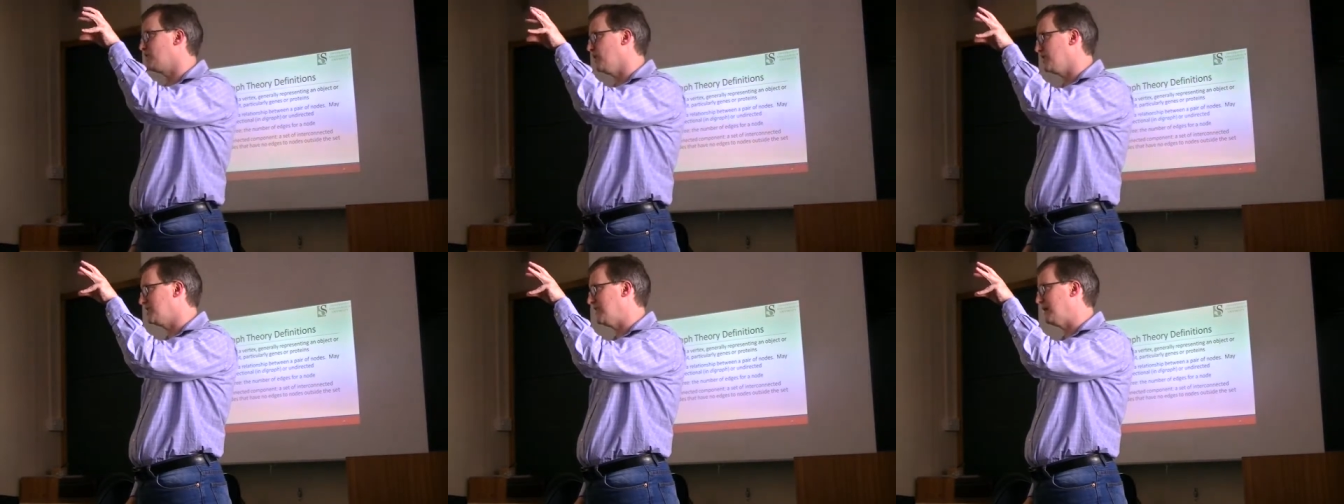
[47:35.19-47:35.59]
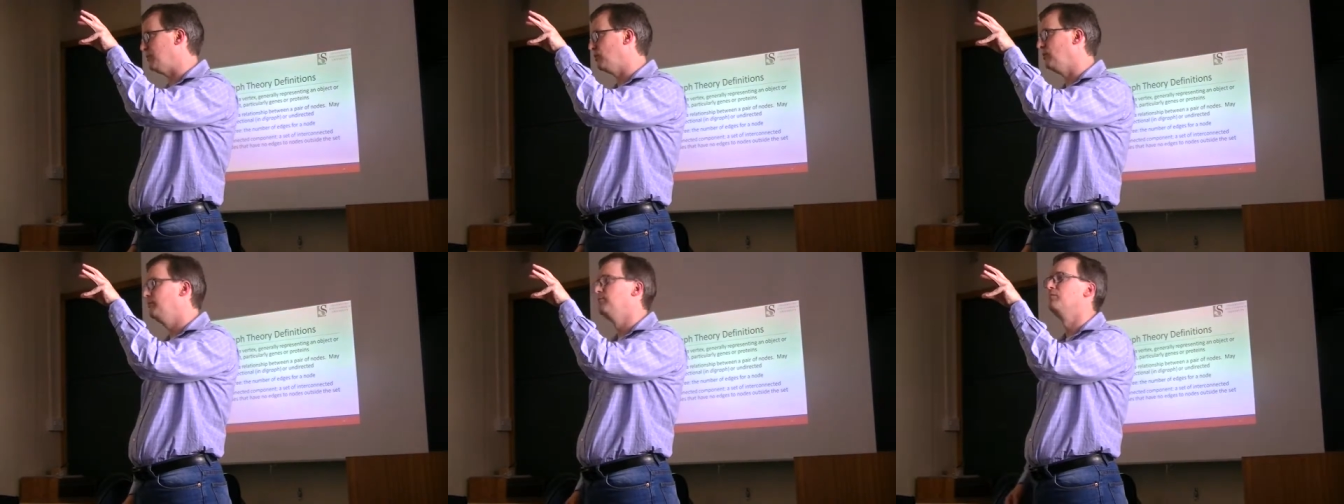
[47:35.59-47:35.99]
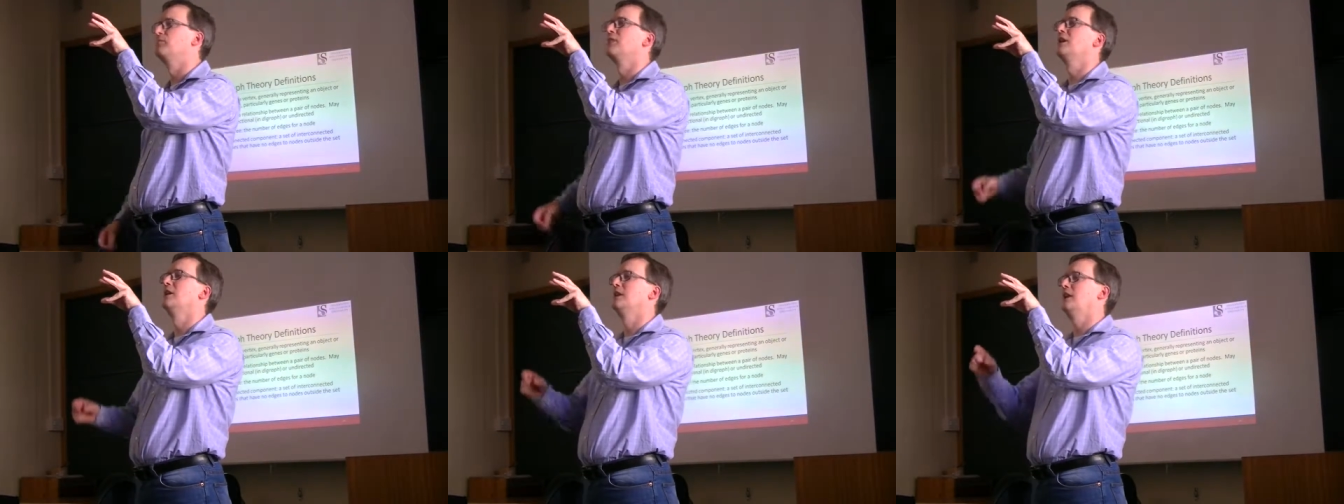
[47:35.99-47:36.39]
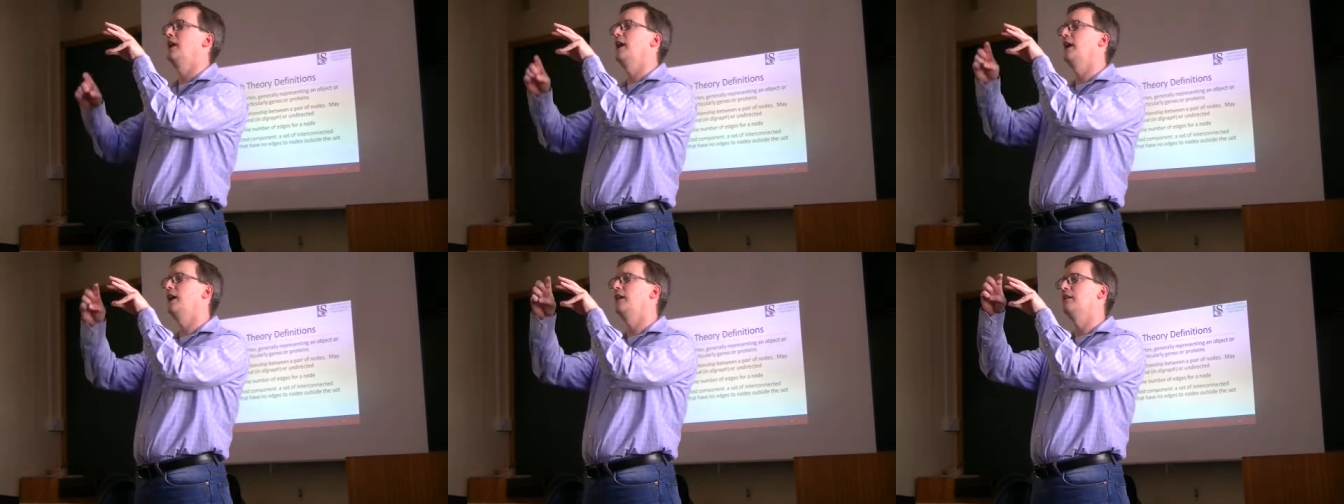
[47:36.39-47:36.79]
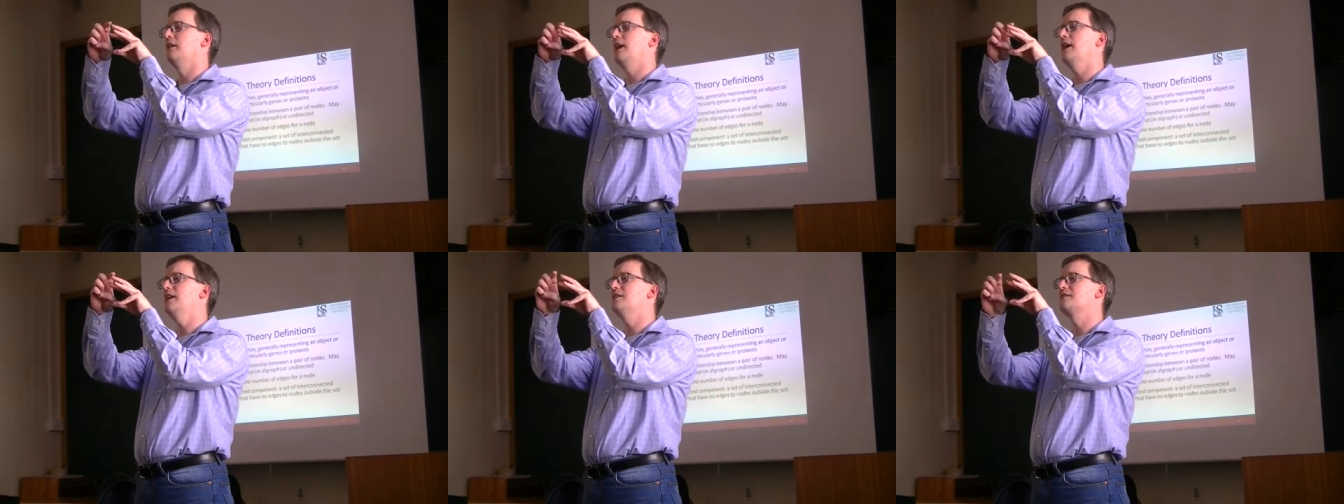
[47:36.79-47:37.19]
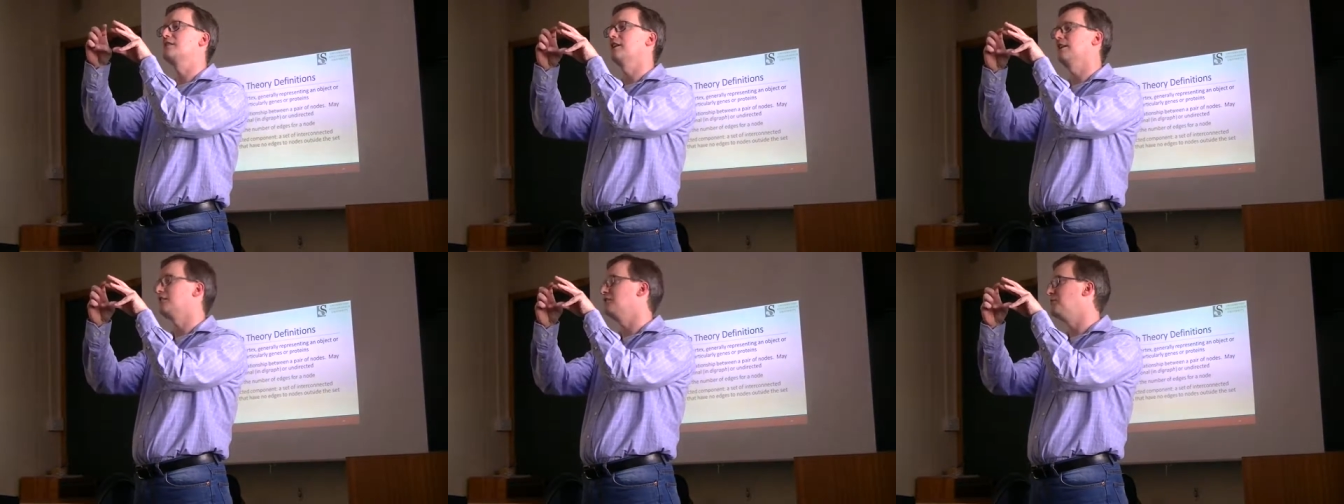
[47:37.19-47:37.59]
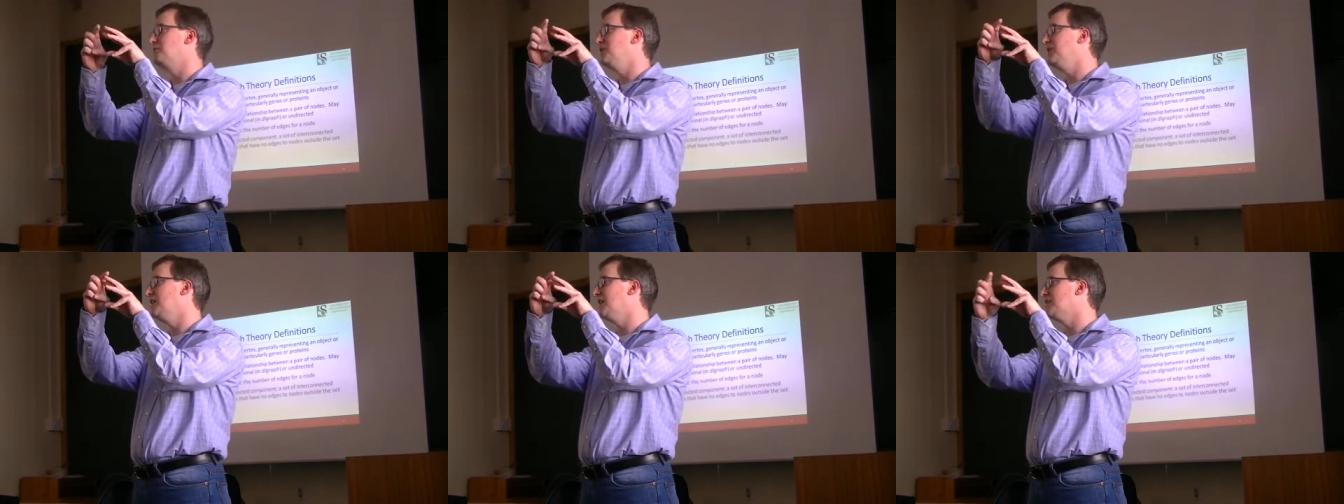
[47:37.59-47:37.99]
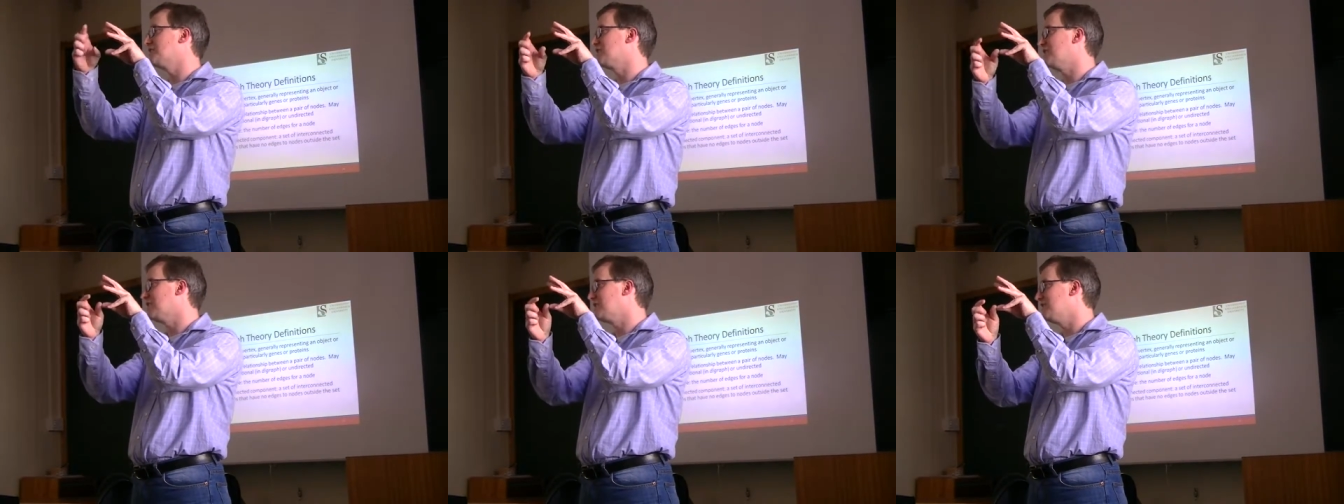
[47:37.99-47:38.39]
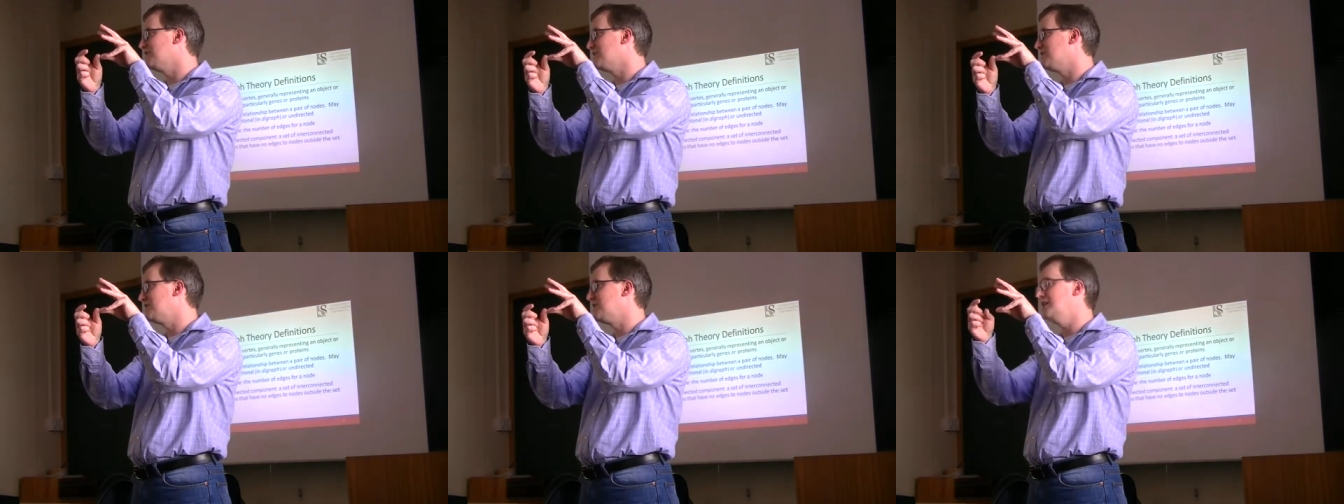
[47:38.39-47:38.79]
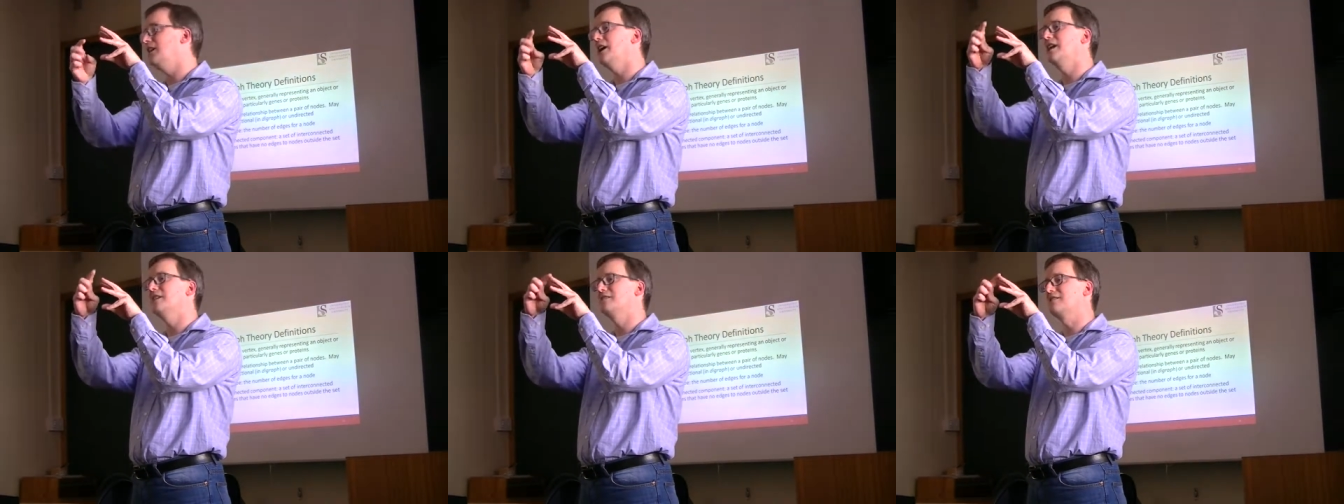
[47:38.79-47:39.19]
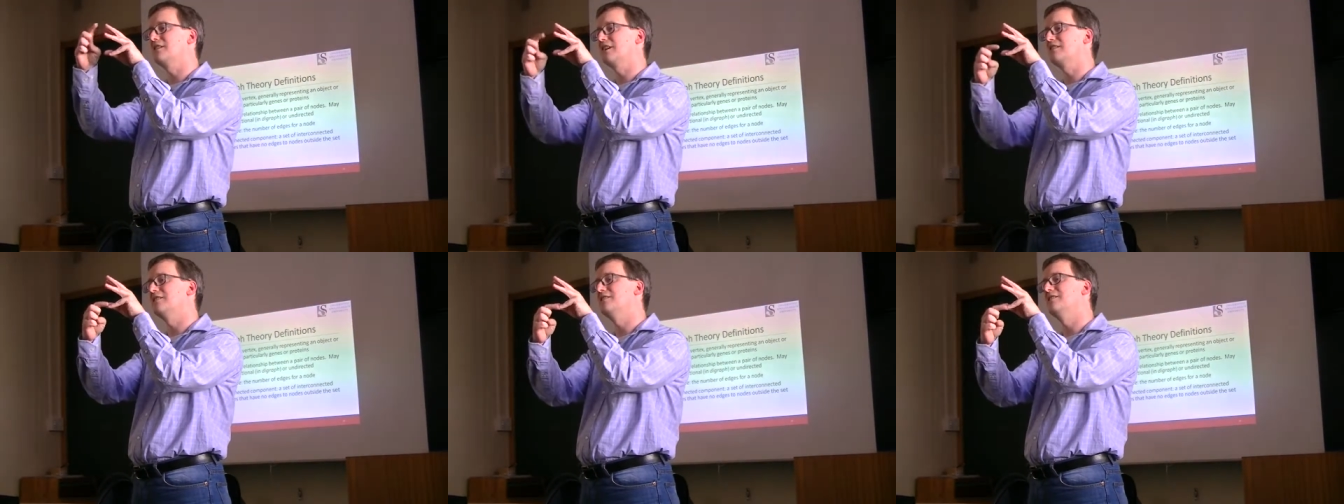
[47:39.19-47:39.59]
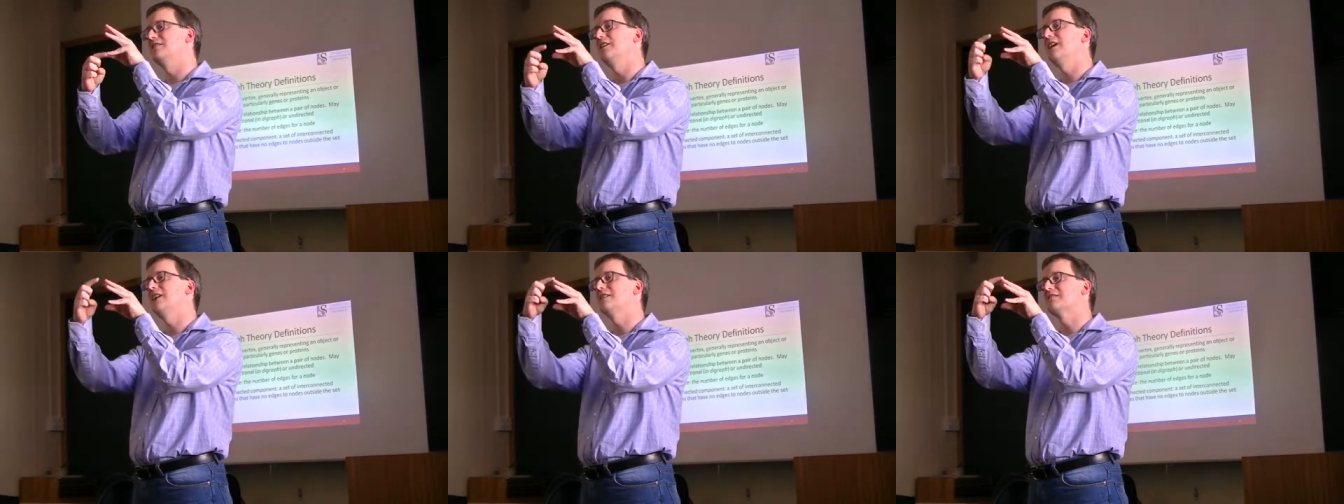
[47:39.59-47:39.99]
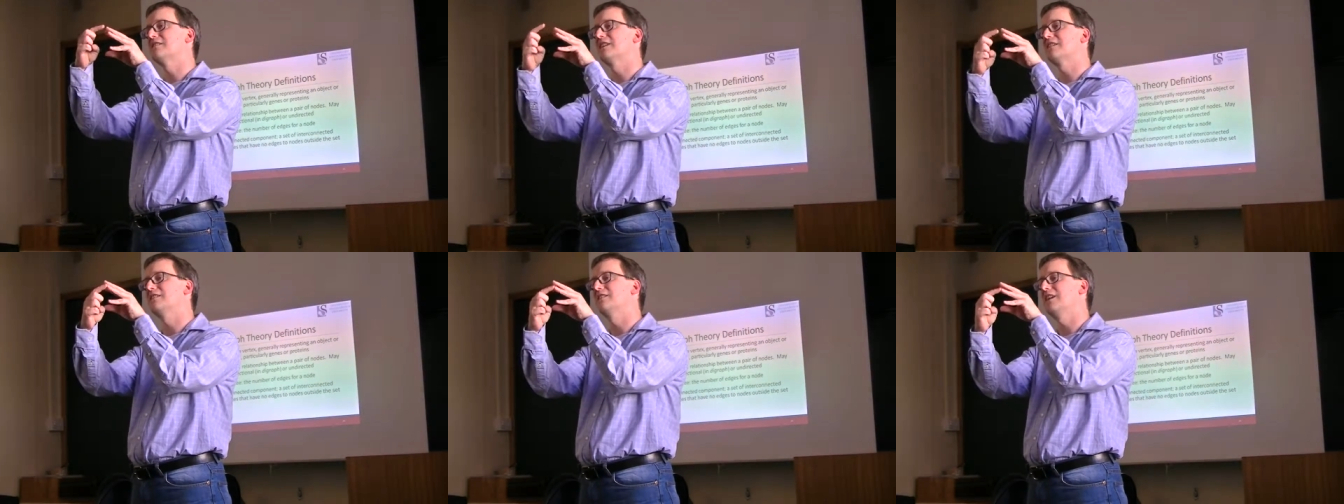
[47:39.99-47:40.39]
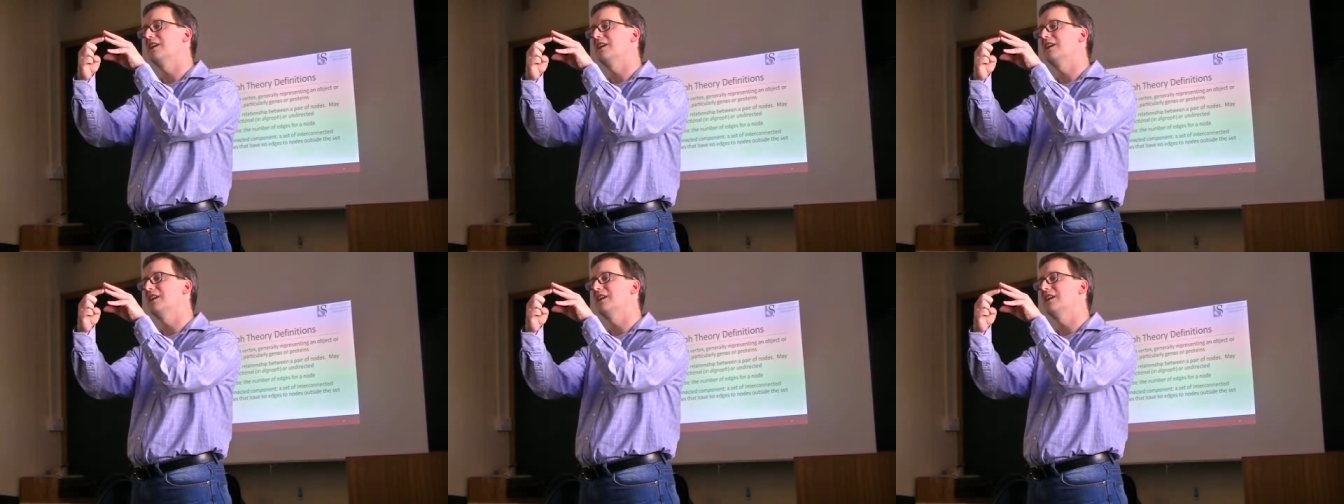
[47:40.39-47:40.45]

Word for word: for example, and A is connected to B, A is connected to C, A is connected to D, A is connected to